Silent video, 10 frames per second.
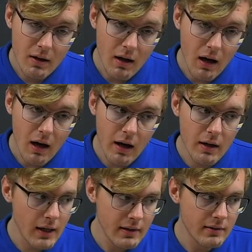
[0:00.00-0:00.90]

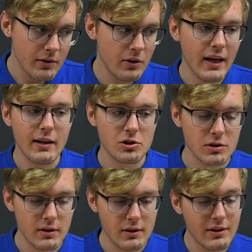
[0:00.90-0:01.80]
and you
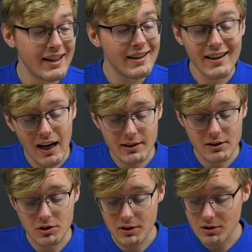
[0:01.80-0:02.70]
cannot
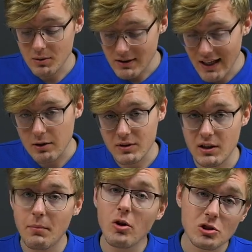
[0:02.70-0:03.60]
actually do that with
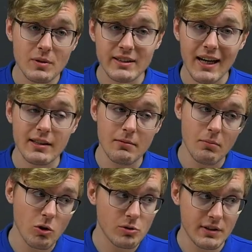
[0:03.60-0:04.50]
the motion protect and
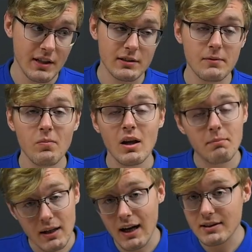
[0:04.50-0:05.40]
motion protect
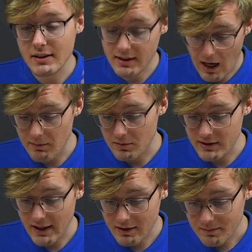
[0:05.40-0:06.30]
plus and combi
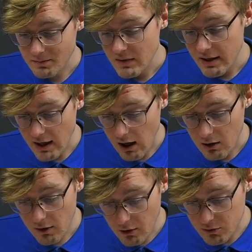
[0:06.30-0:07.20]
protect. Yeah,
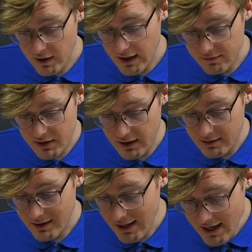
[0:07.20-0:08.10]
of course we have the
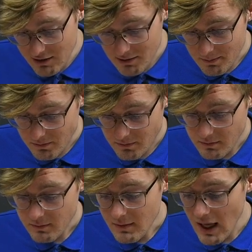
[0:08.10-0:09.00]
delays.
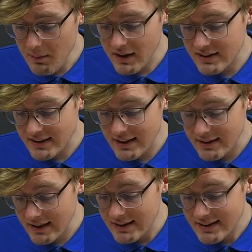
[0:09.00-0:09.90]
And we can set
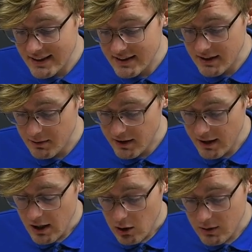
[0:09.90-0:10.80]
the sensitivity,
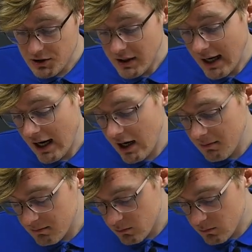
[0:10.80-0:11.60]
which I'm